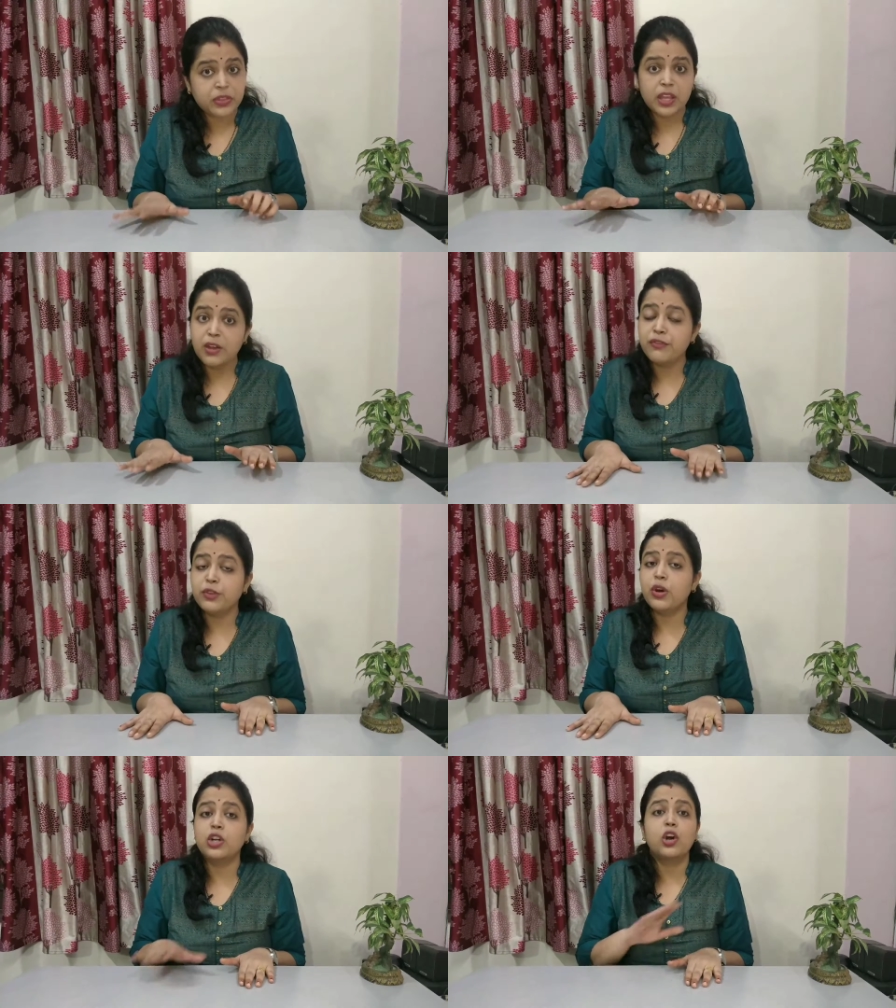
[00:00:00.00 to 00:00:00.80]
If
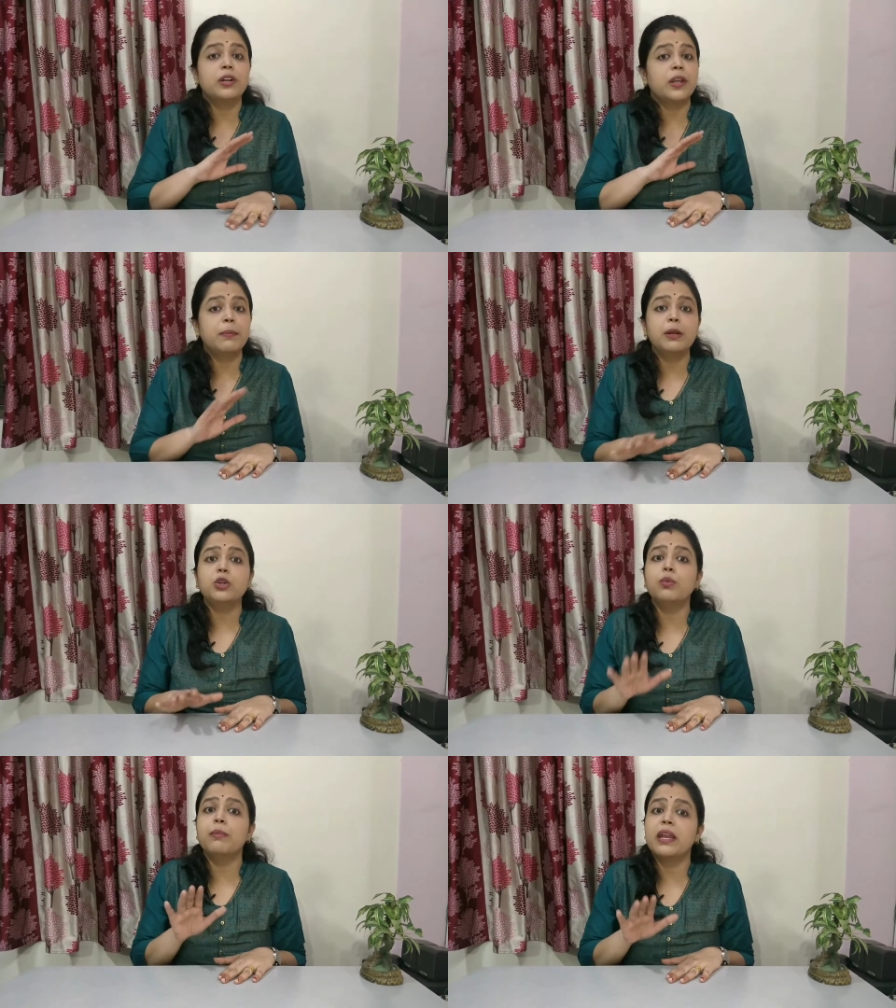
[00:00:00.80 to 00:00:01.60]
you are not able
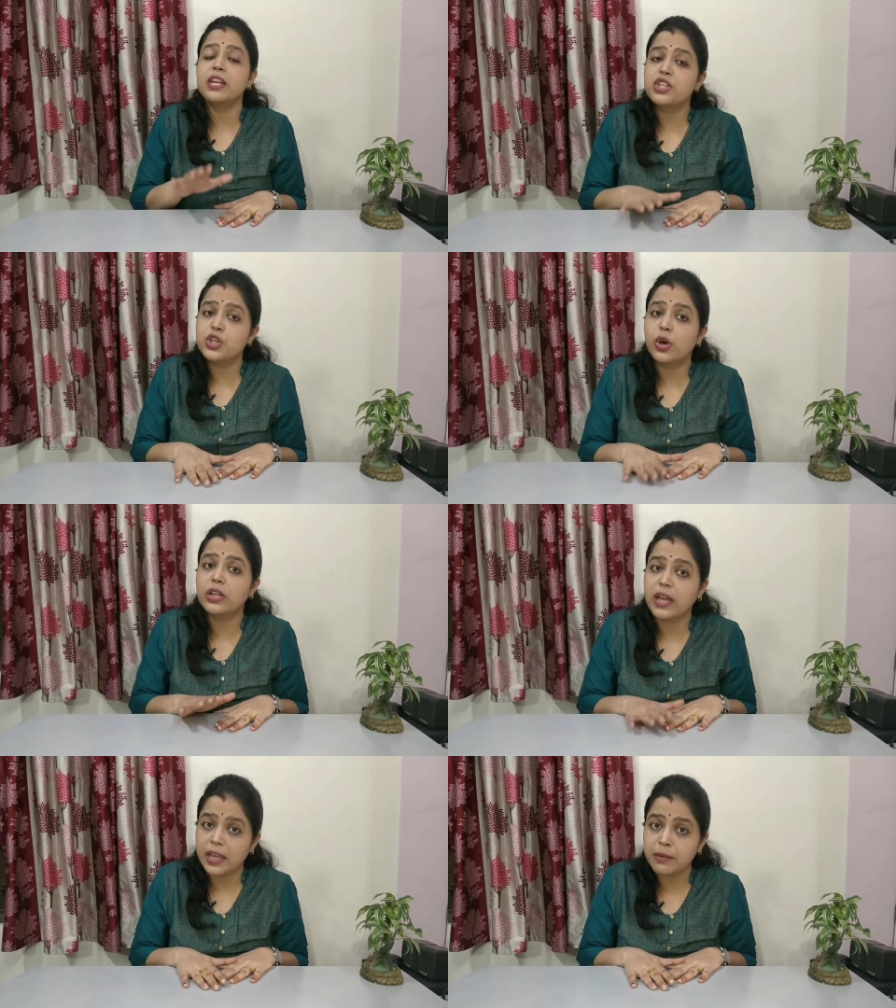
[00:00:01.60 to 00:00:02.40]
to manage your
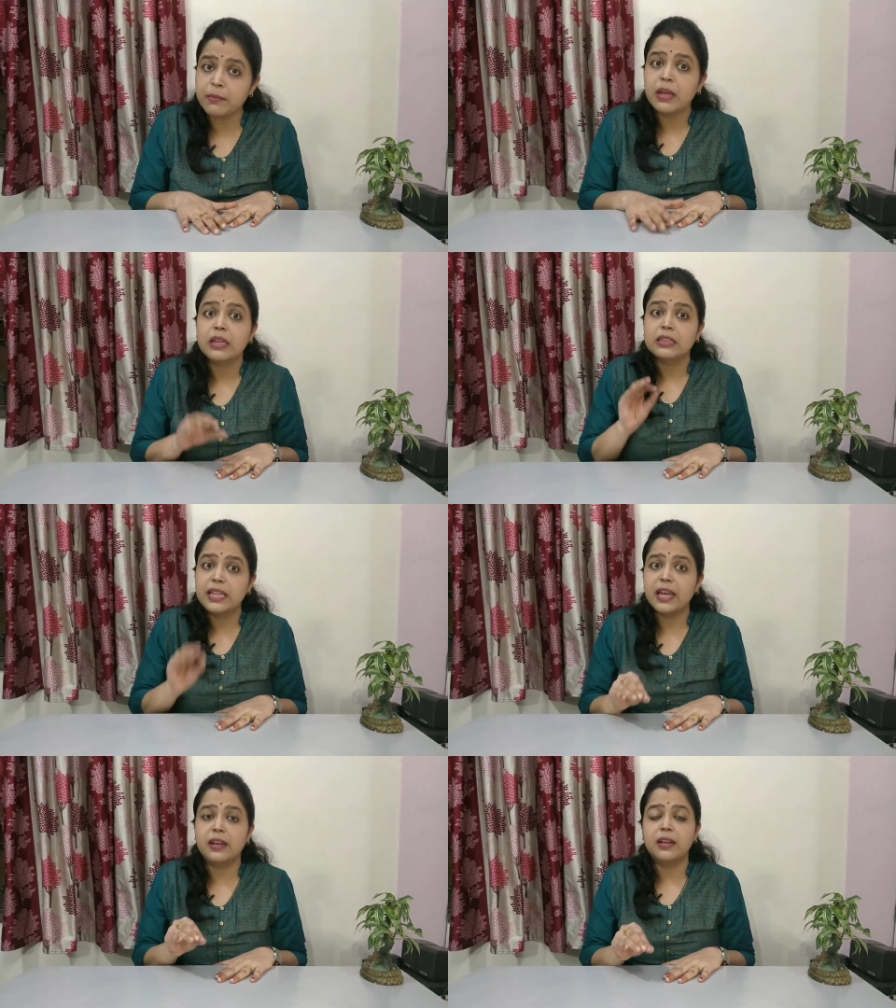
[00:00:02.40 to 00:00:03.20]
time,
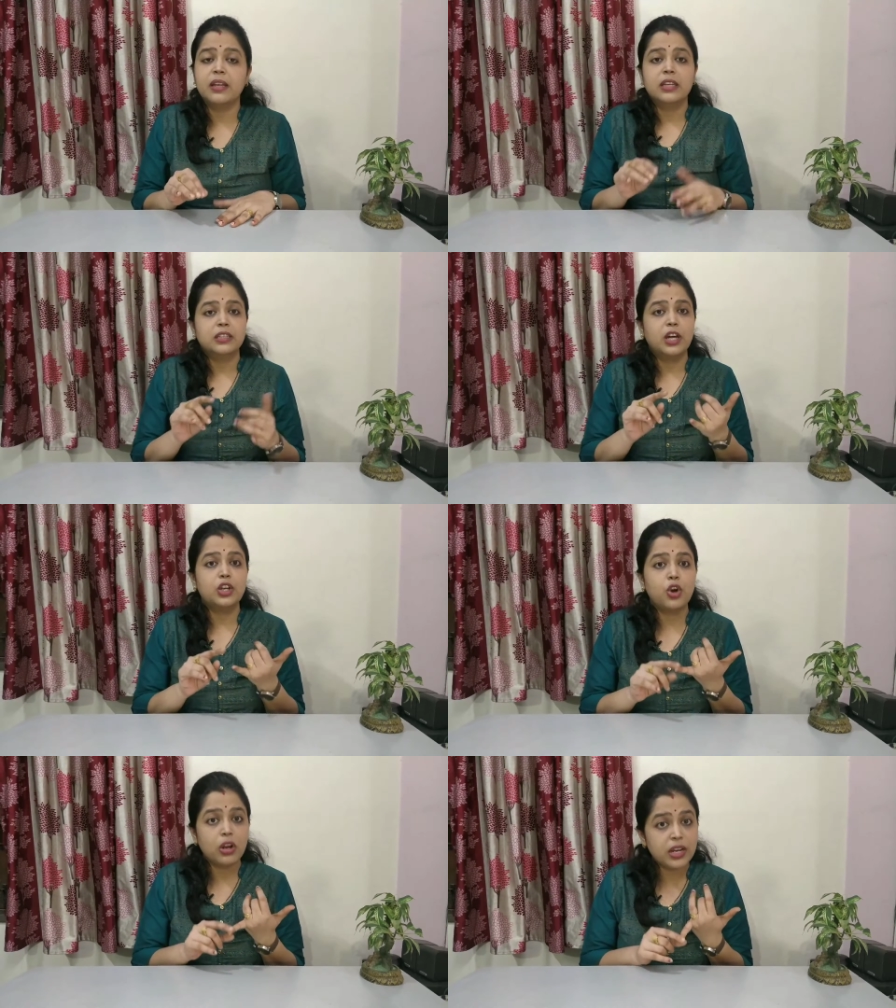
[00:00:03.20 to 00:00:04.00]
then the
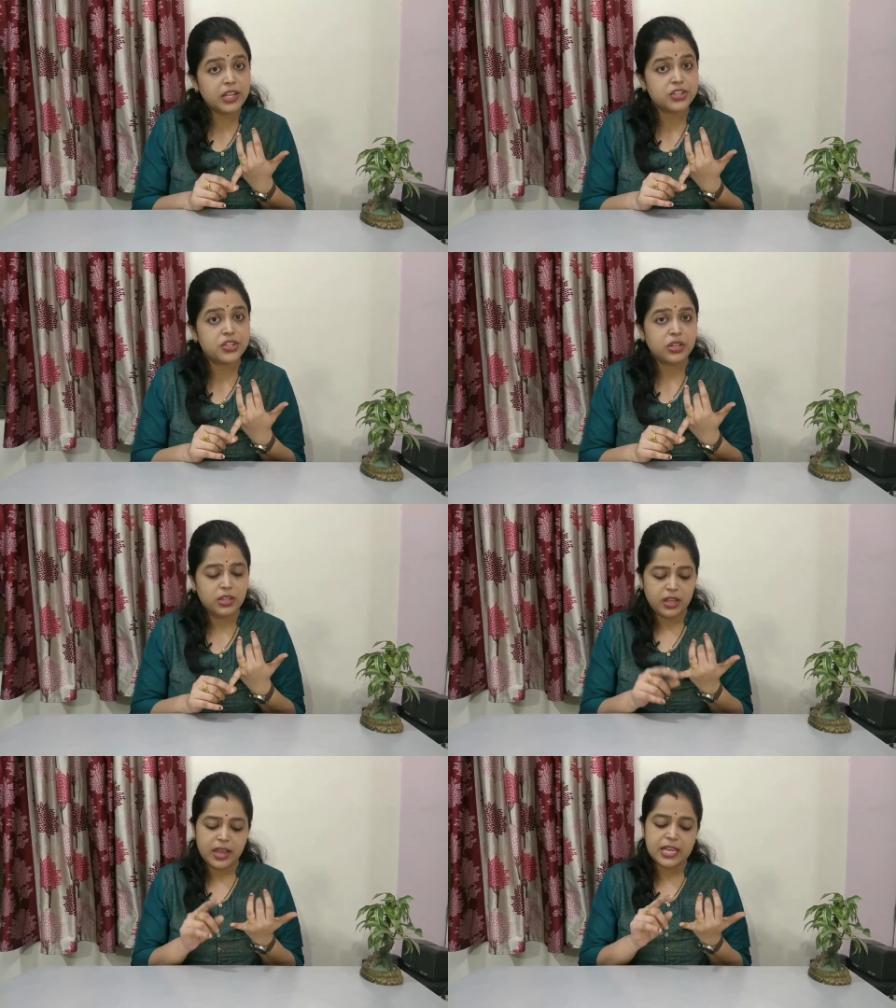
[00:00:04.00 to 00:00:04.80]
knowledge
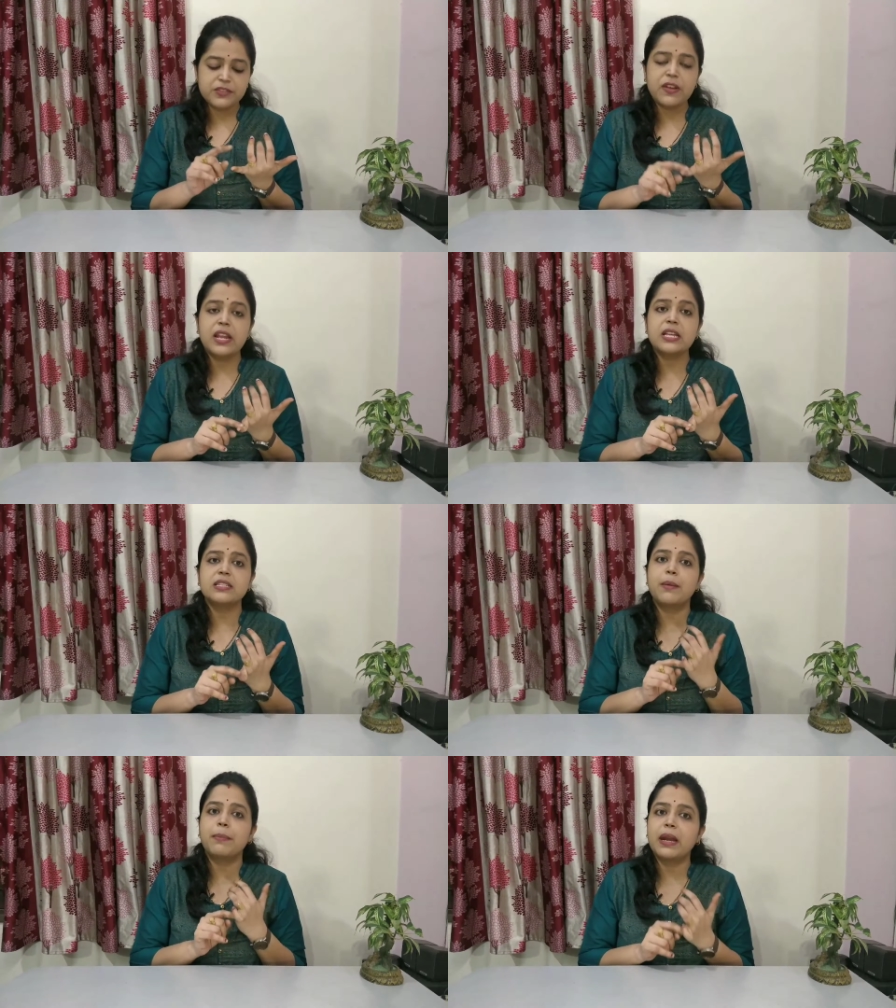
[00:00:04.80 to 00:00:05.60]
as well as
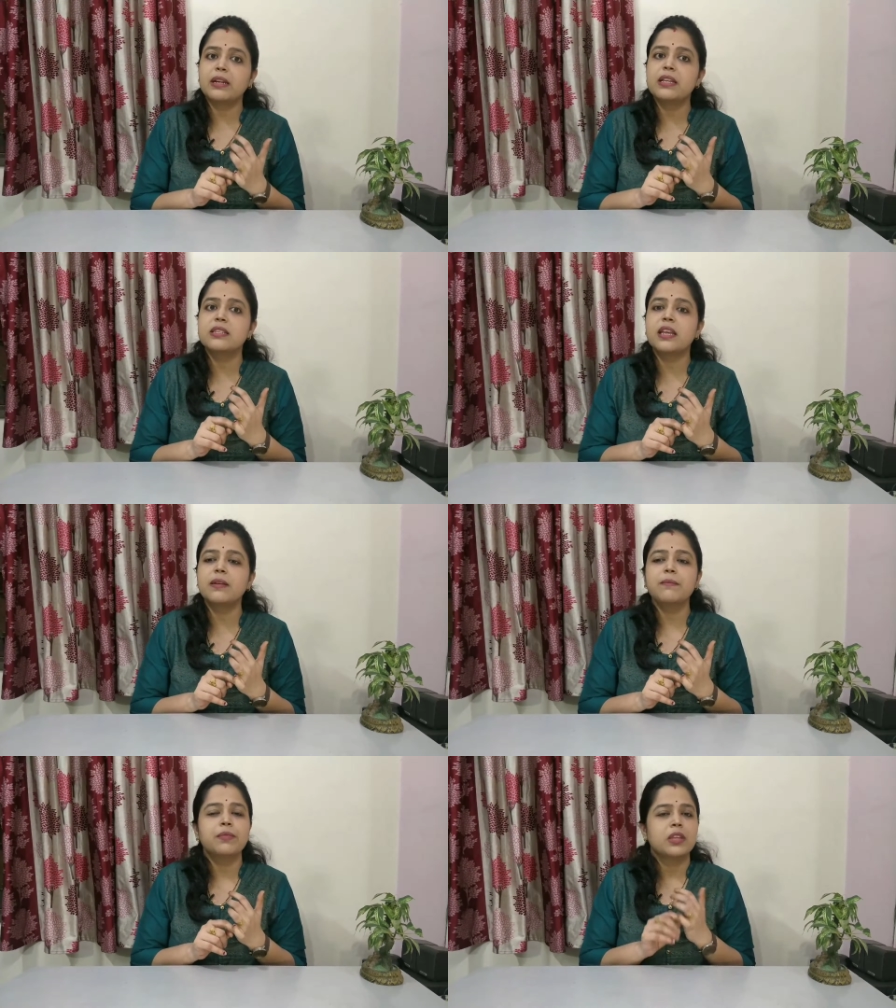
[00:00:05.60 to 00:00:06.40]
the practicing